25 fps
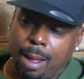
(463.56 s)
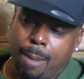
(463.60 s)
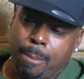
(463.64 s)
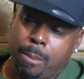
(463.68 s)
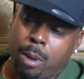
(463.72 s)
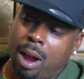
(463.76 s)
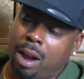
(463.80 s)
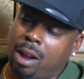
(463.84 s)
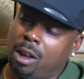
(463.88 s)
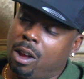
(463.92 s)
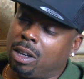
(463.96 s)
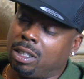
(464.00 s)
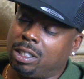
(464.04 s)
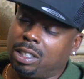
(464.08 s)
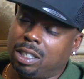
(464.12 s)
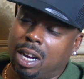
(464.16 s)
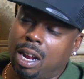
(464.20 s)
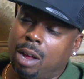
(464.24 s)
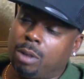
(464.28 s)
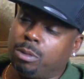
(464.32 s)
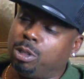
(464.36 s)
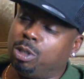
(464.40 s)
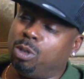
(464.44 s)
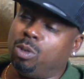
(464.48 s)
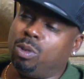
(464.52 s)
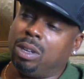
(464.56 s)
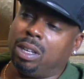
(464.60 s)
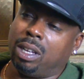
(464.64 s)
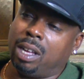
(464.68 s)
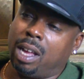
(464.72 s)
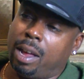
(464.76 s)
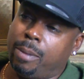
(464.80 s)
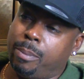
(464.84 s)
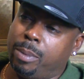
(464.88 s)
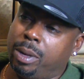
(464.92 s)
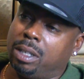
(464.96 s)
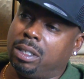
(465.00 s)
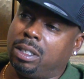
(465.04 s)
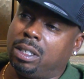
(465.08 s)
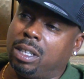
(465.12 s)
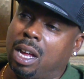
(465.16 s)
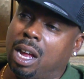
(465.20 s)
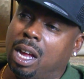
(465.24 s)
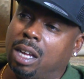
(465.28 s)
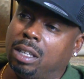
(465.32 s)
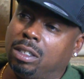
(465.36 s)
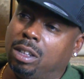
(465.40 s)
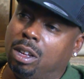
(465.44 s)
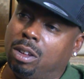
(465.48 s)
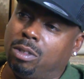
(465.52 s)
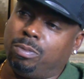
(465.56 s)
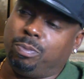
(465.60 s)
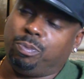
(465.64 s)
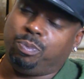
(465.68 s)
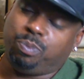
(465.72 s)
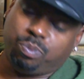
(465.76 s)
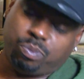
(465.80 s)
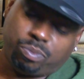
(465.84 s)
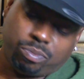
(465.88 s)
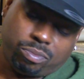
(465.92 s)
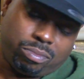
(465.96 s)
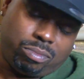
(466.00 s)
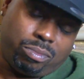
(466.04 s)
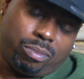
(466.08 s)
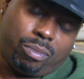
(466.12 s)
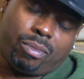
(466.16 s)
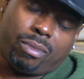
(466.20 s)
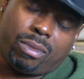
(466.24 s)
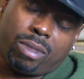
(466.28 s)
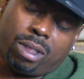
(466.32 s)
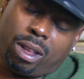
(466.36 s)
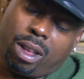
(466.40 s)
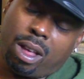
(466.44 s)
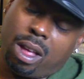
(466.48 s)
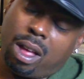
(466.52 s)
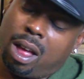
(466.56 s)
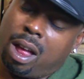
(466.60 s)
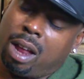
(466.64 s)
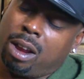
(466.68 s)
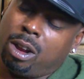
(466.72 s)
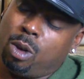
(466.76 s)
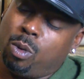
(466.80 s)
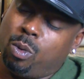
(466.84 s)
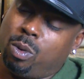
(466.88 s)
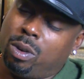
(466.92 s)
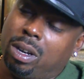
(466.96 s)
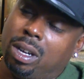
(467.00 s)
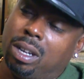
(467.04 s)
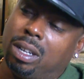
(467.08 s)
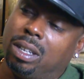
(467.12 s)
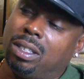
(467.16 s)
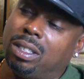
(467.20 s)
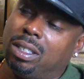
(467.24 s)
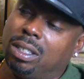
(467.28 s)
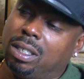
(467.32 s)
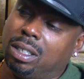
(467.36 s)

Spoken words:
Probably all the shit I was doing gave me a sign, so I know when to,